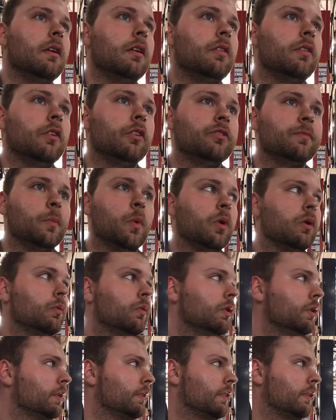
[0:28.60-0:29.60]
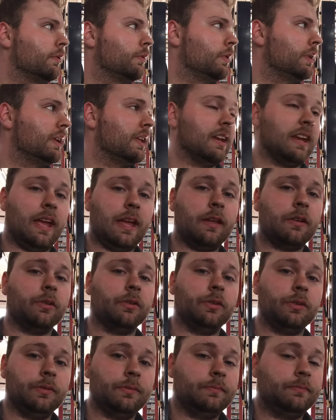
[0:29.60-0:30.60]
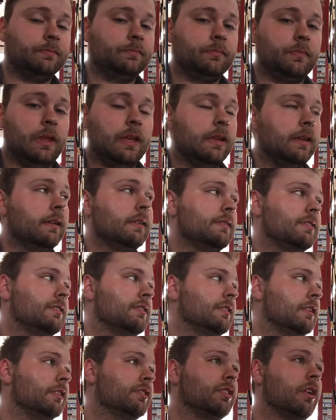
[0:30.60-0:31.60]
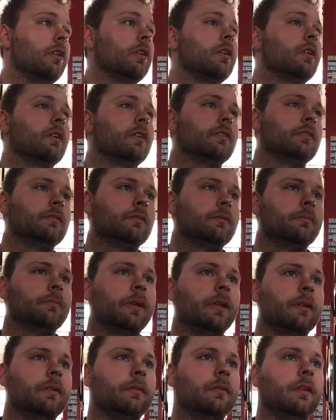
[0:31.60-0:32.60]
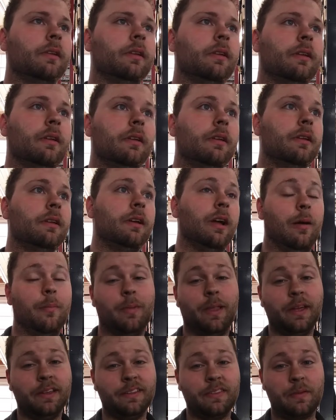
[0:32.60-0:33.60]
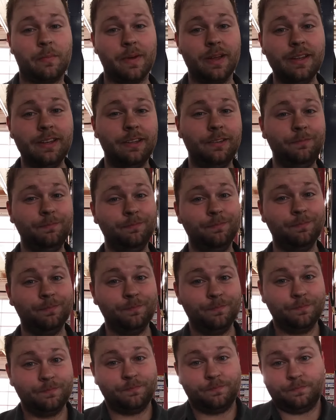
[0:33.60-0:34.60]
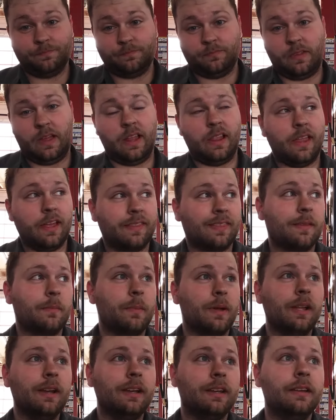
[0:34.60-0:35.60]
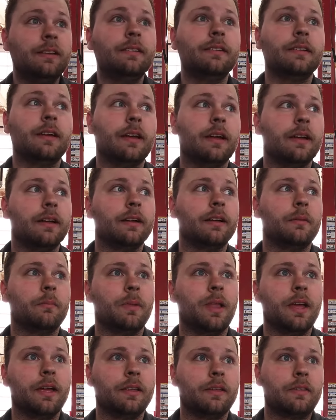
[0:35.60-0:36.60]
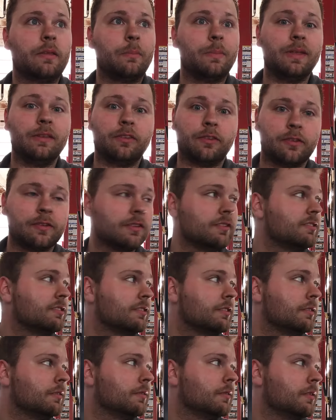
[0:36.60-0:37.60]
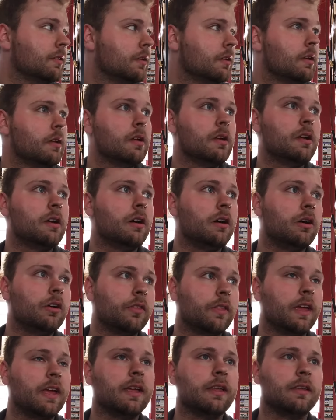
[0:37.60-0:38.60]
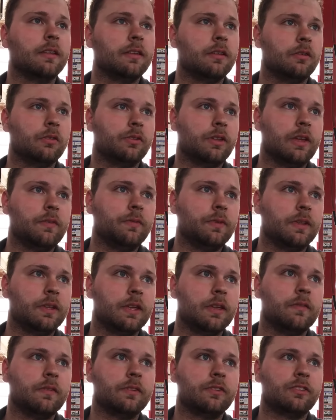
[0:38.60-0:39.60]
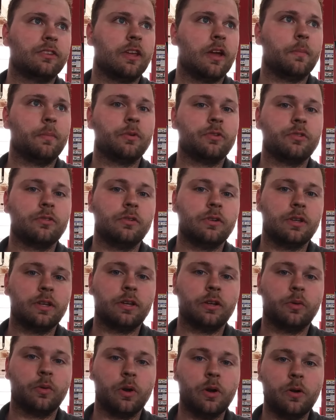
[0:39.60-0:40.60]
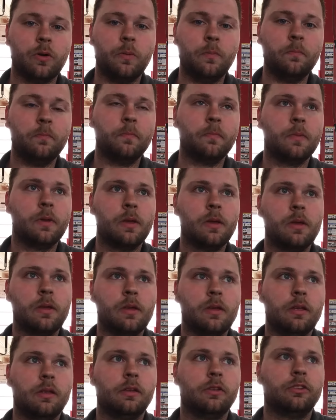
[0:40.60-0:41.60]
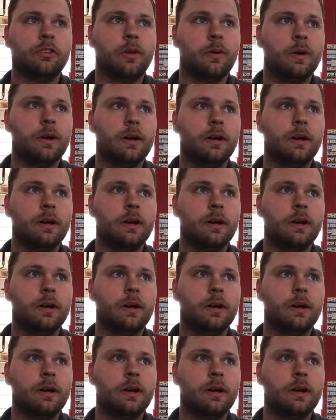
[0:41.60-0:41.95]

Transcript: there's more work than we can handle. It's hard, but I'm liking the money. I like the money. I'm liking the business and all that, and it'll definitely give us the opportunity to grow. So